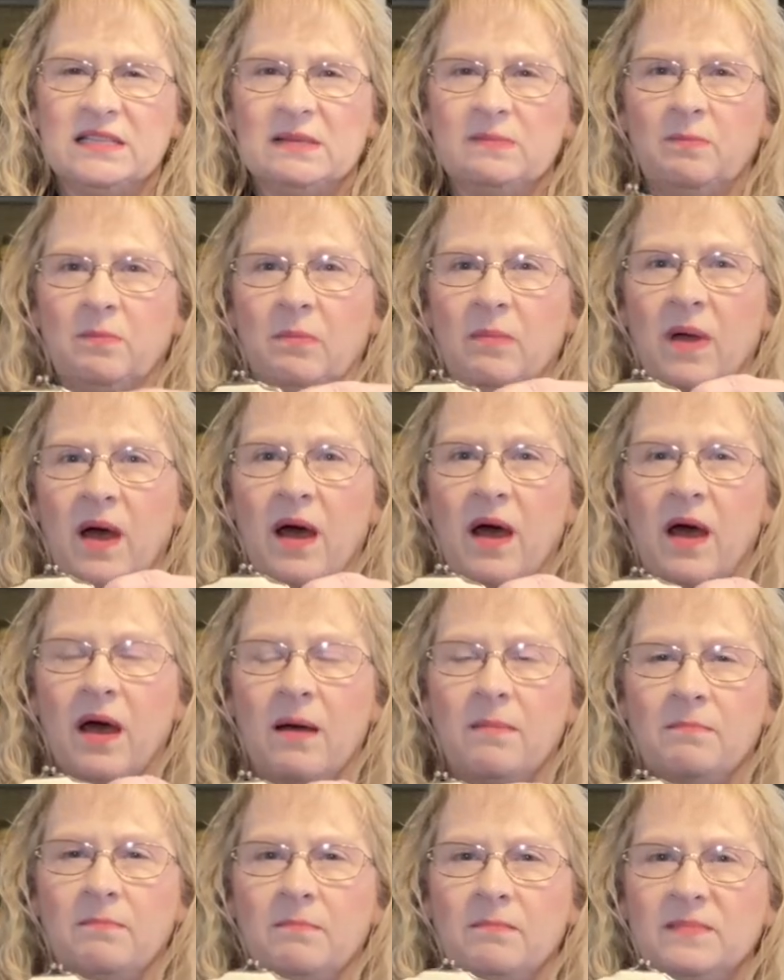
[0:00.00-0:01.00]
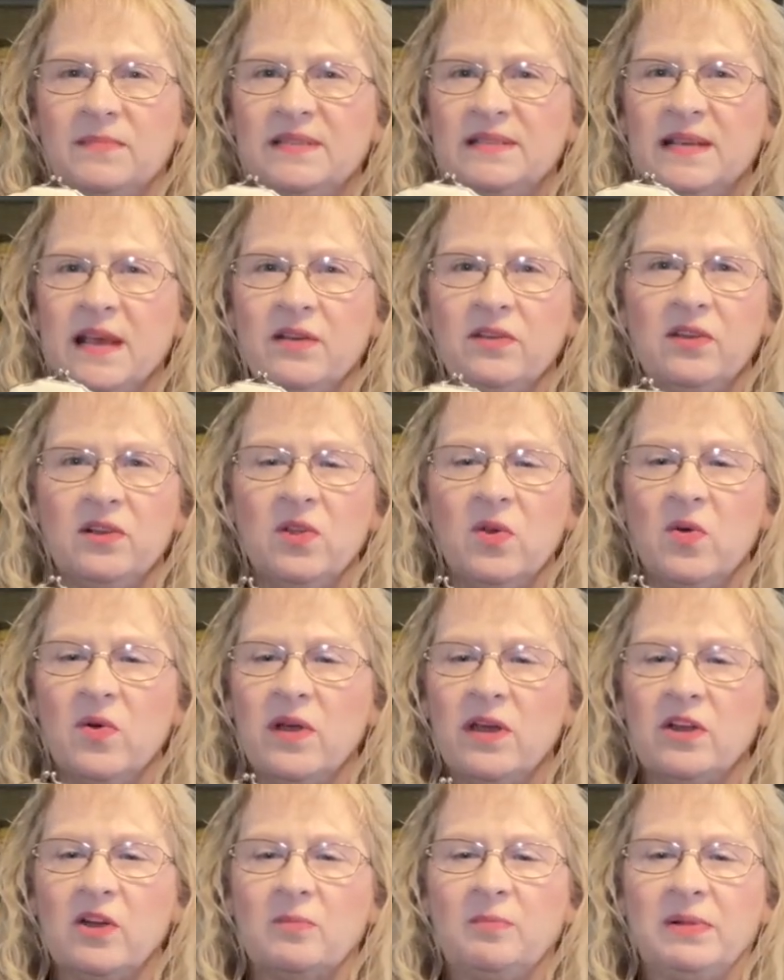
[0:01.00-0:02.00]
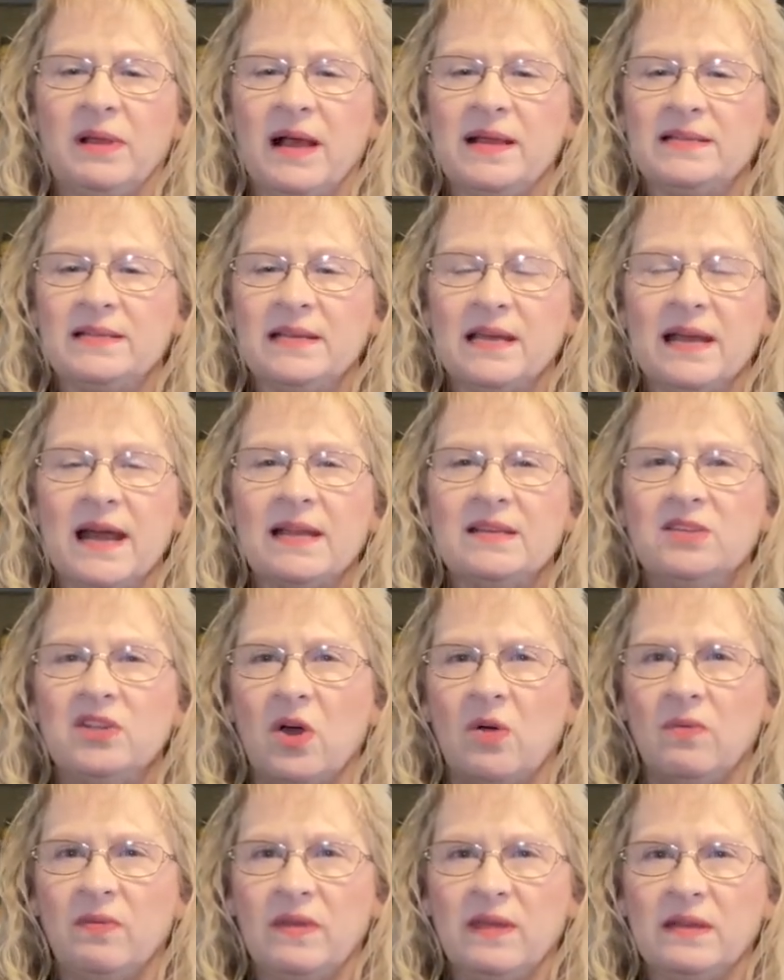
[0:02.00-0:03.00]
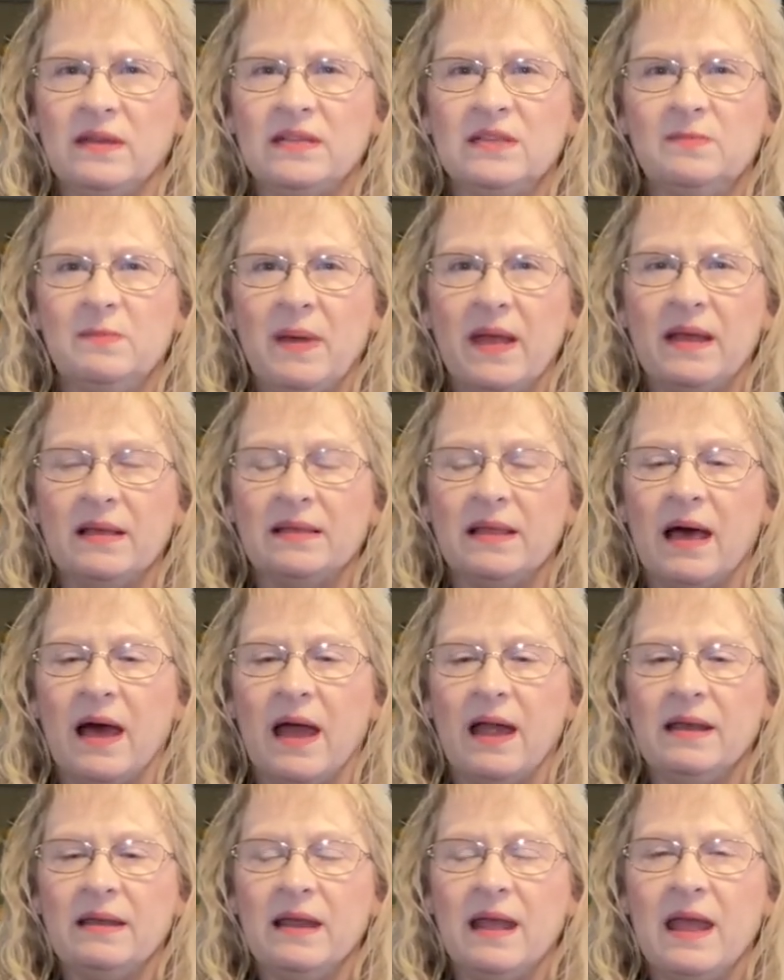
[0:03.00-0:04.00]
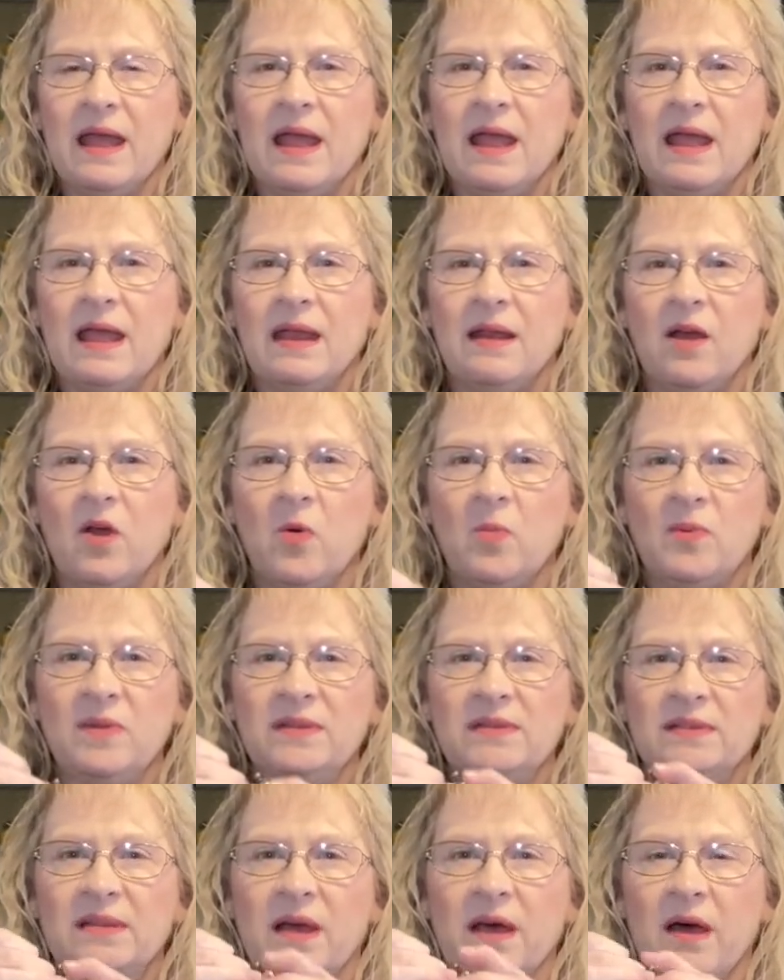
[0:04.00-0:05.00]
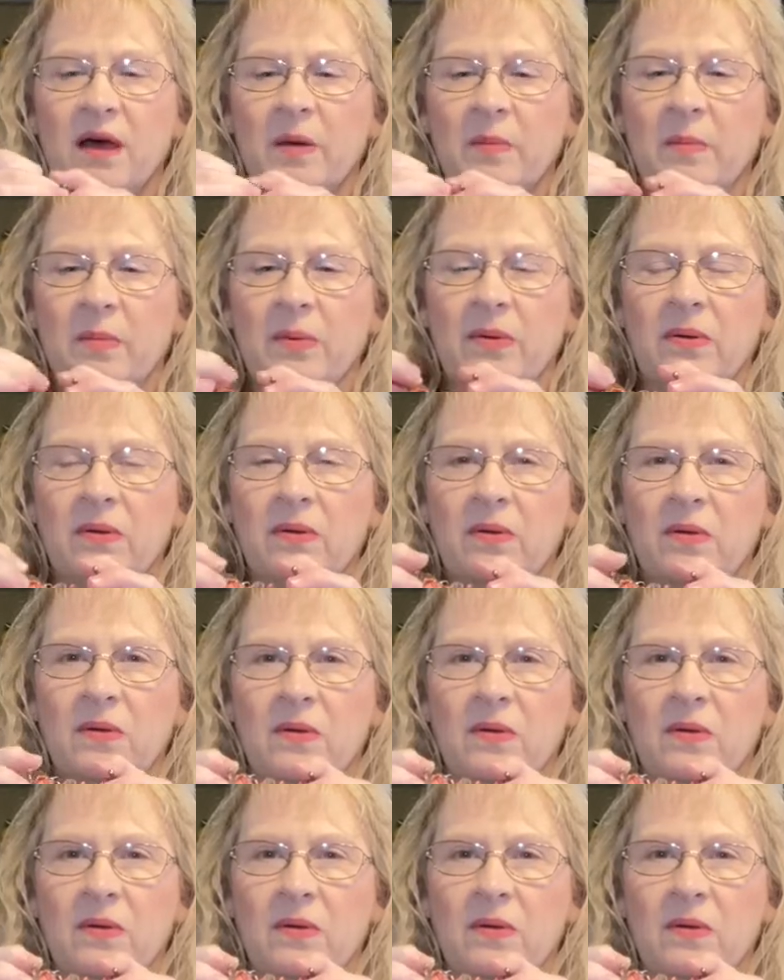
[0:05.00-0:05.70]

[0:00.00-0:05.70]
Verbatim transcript: It's Um, celluloid or plastic. I don't think it's Bakelite. It opens up